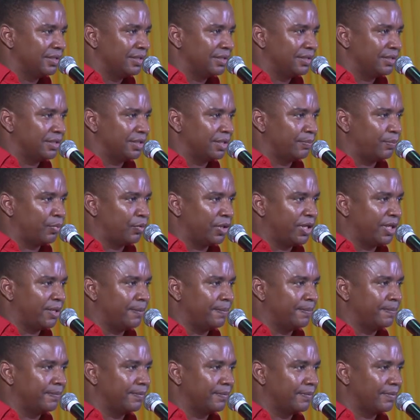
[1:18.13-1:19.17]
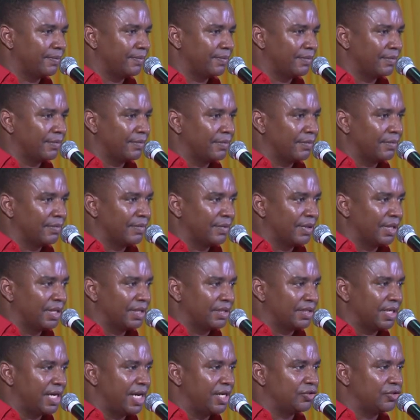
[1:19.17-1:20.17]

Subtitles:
to the podium to